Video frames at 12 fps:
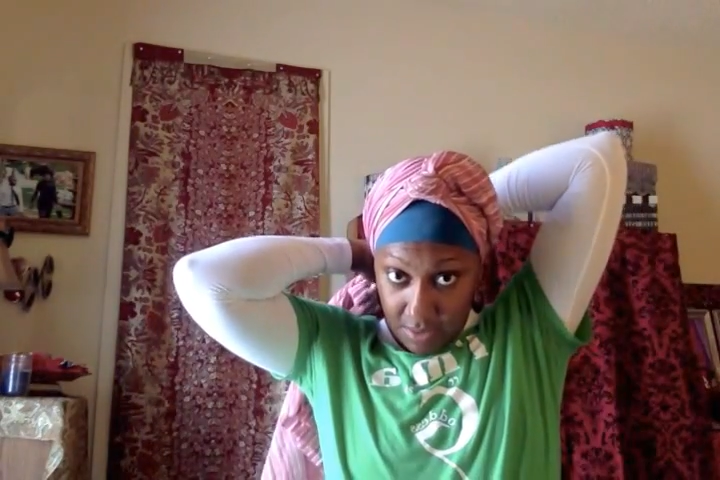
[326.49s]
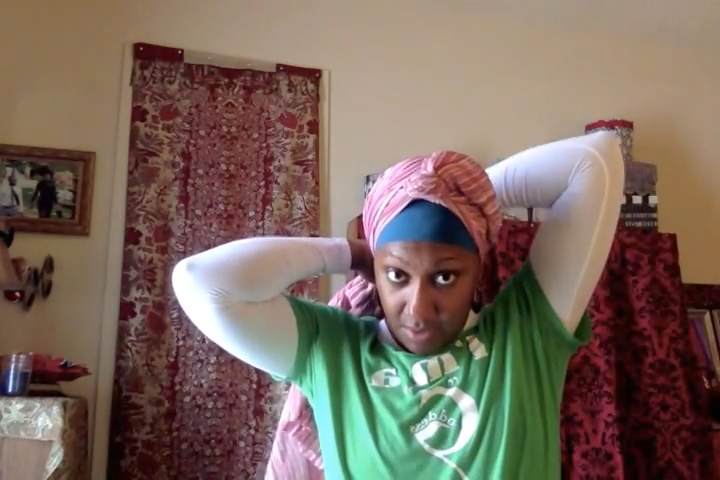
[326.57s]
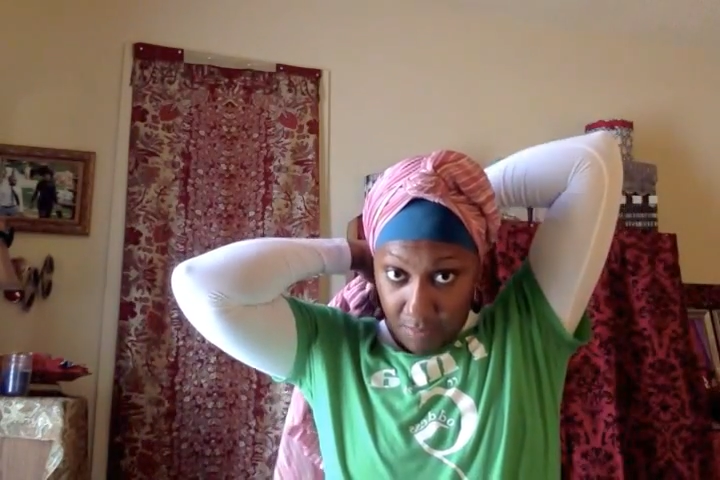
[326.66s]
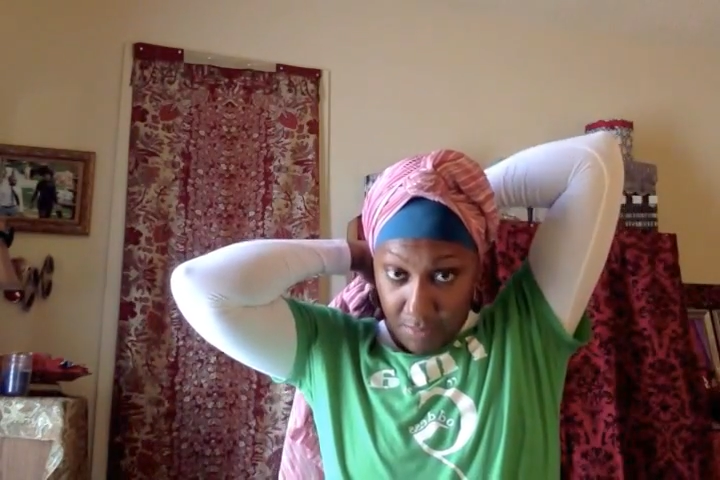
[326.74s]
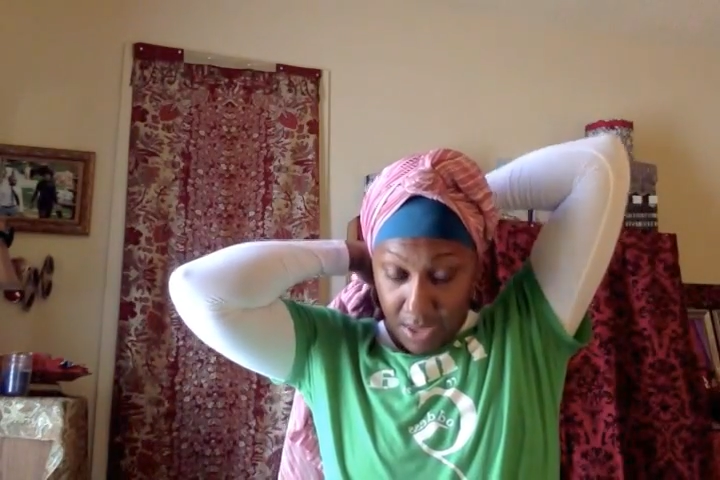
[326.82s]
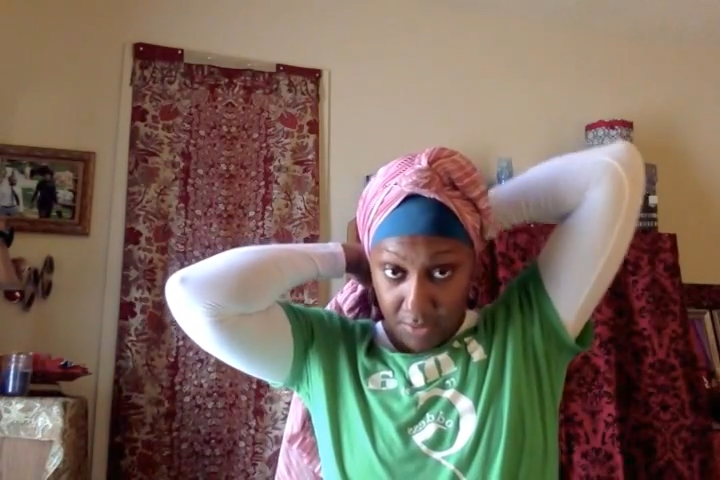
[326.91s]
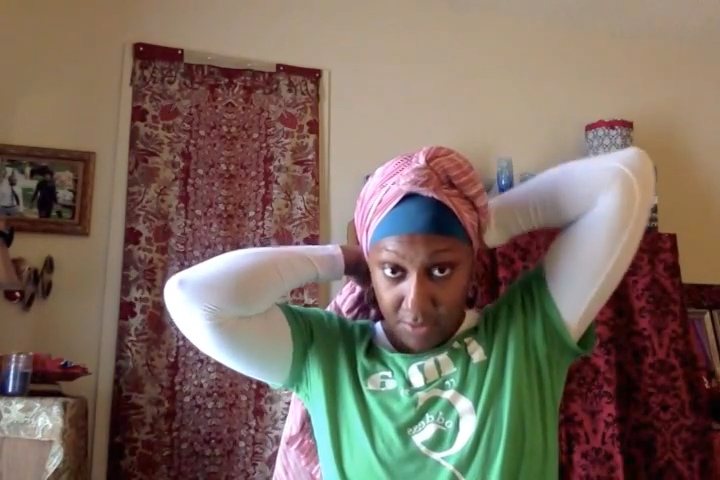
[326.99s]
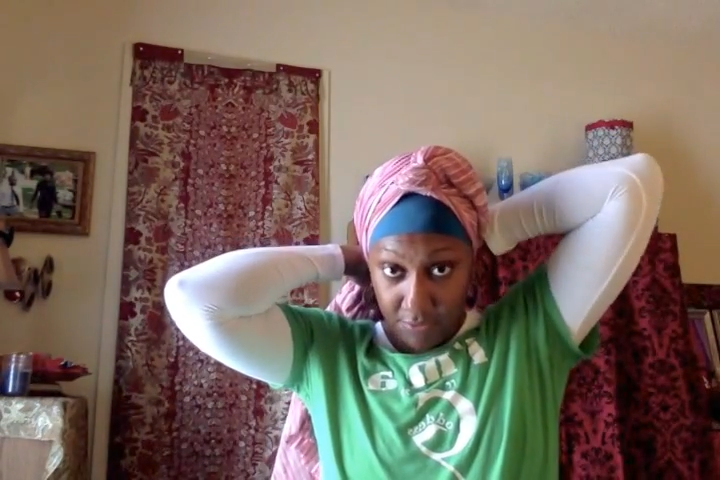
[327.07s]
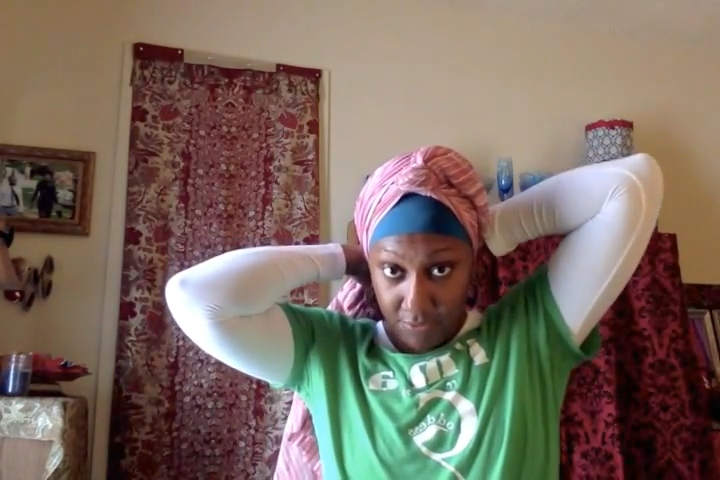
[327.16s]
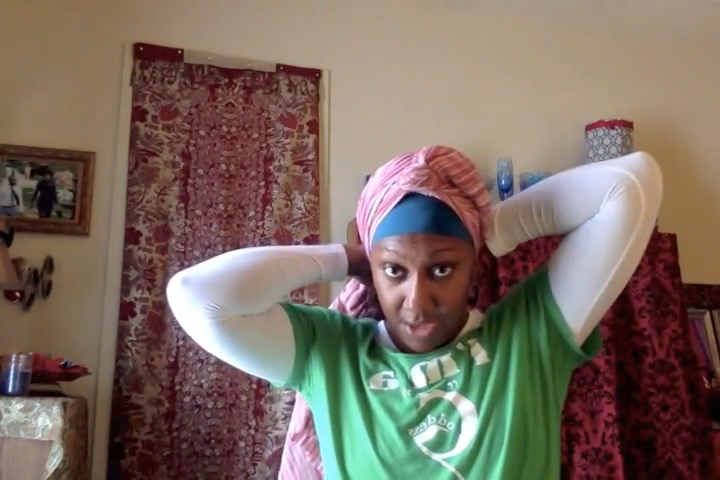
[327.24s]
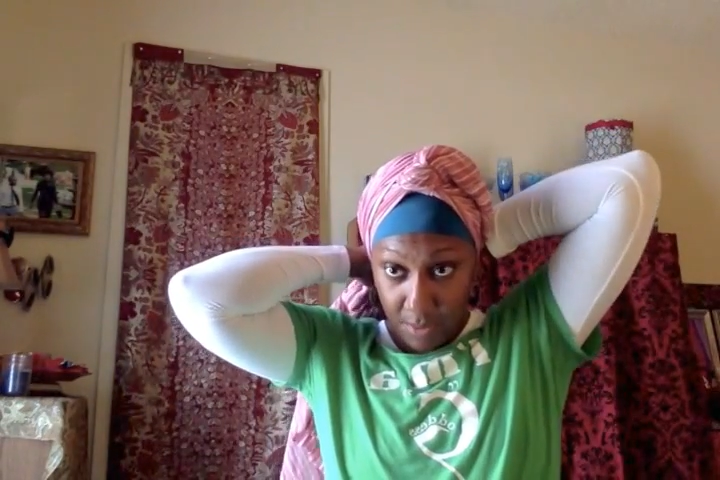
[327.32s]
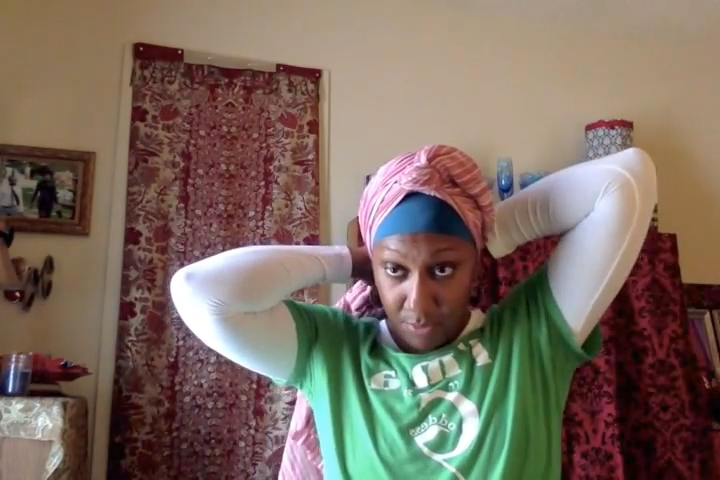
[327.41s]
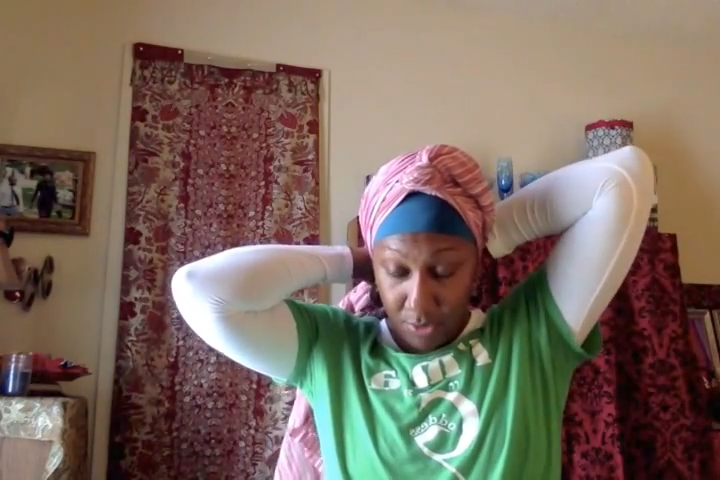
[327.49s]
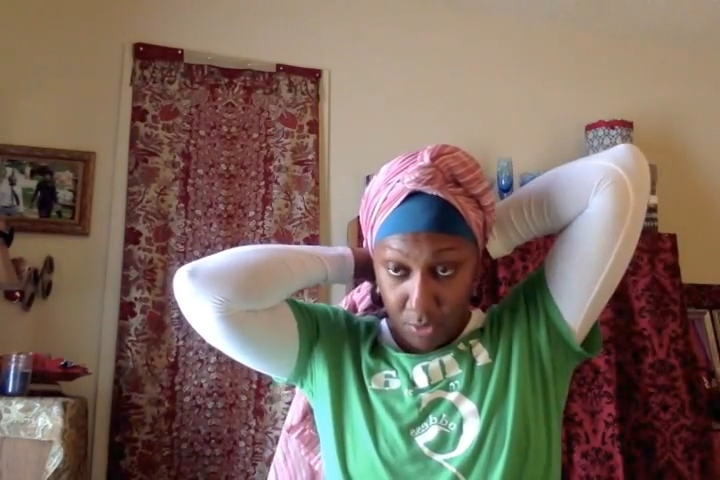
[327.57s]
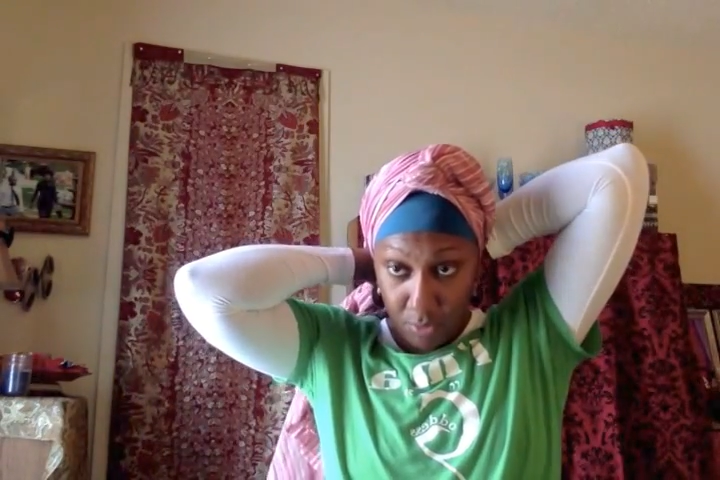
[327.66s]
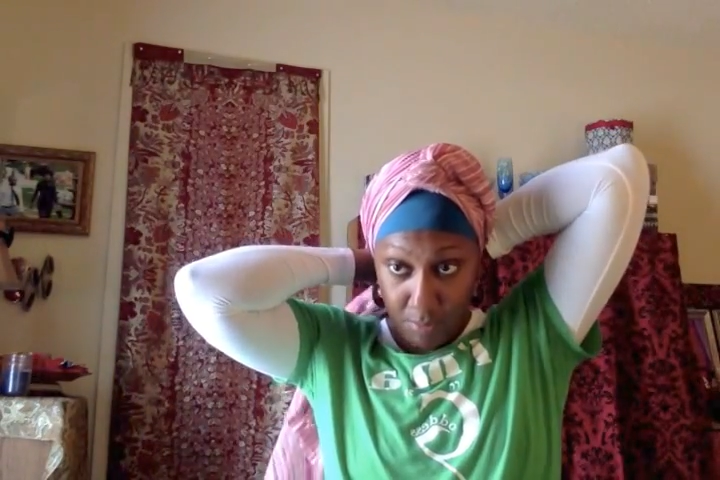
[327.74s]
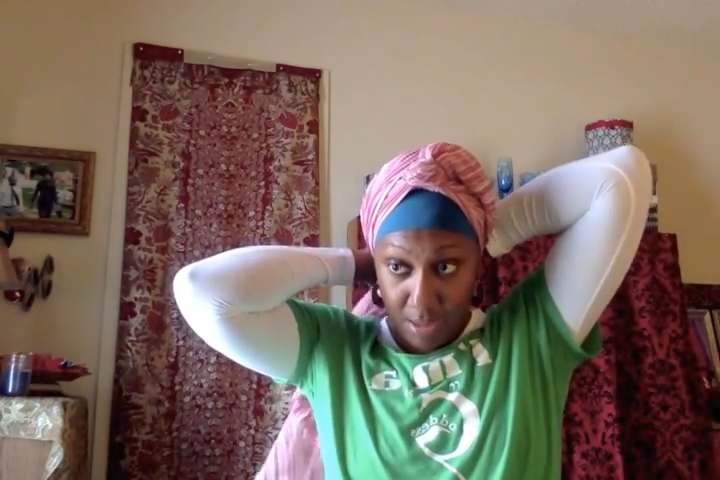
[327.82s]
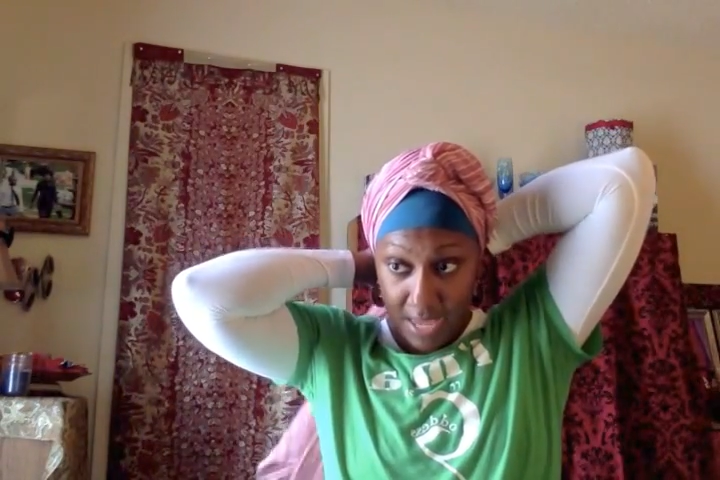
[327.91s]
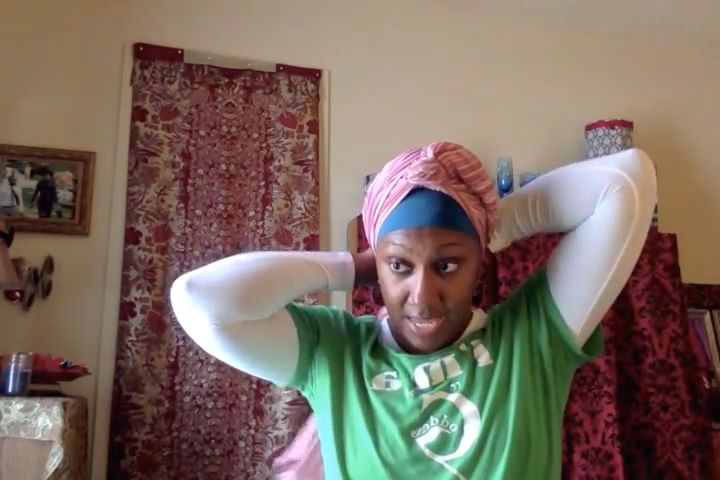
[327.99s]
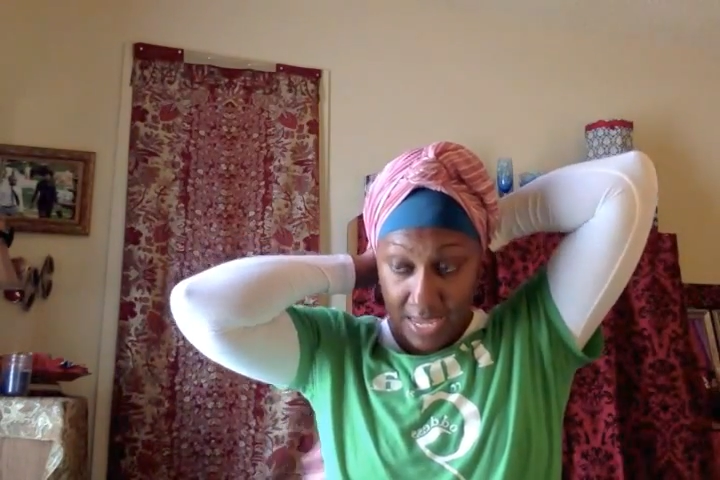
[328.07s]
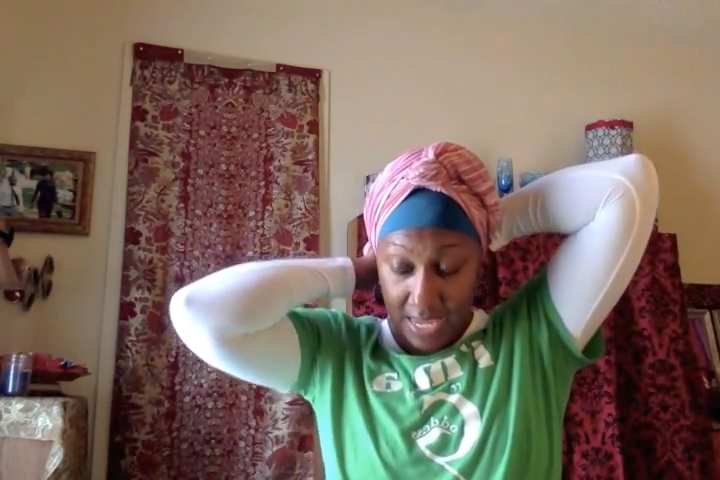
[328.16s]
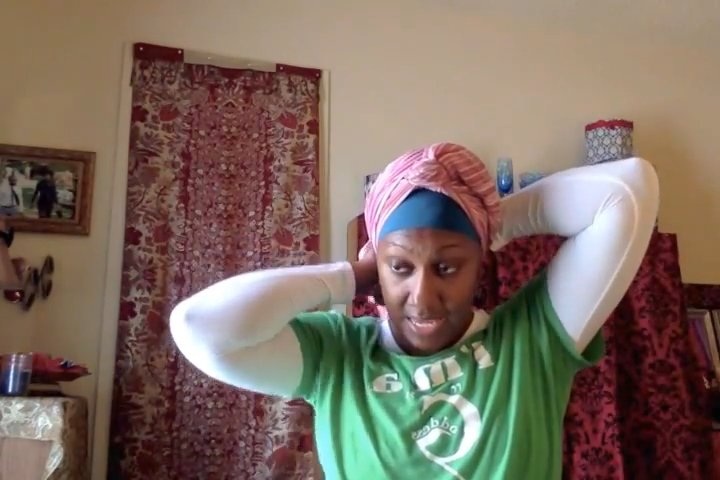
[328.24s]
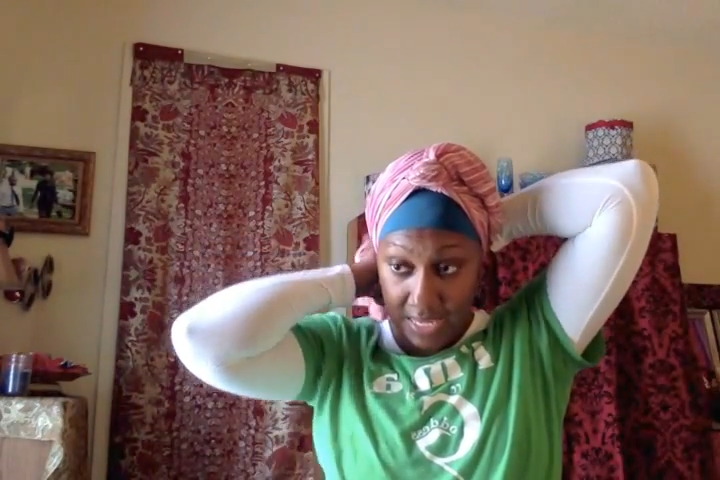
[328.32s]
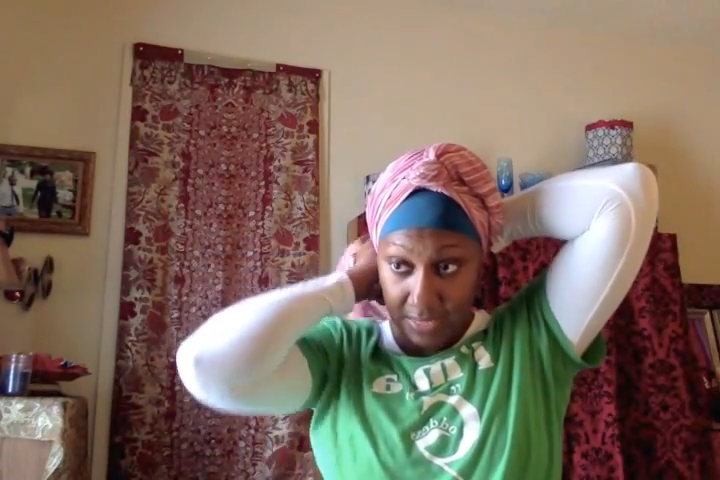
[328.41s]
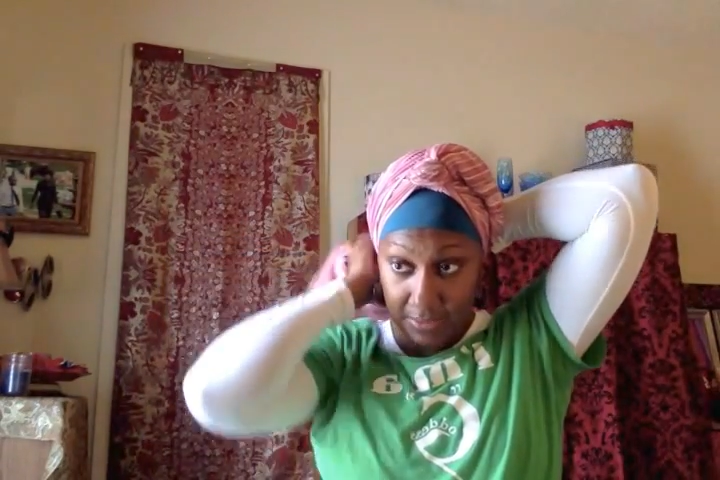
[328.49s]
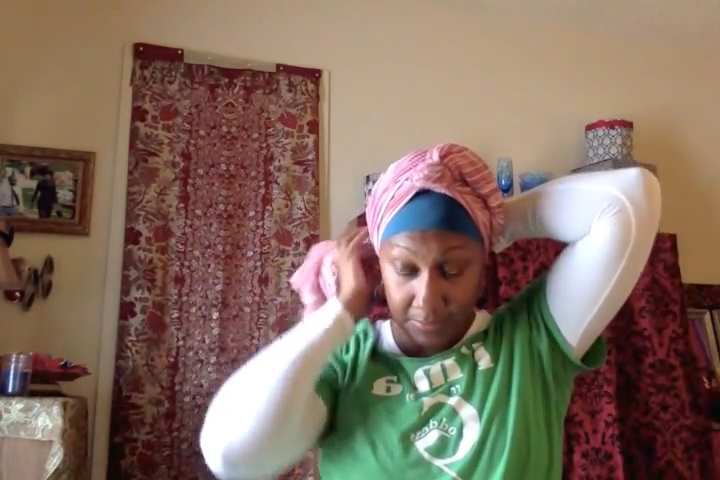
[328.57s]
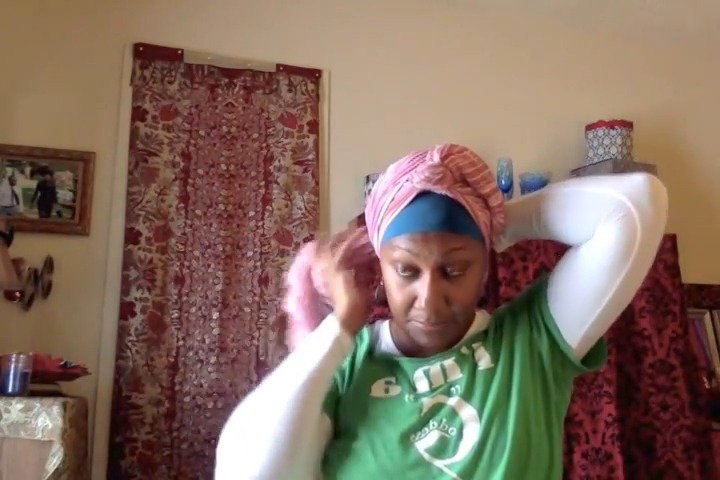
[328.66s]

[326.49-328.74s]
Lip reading: amount of fabric on my head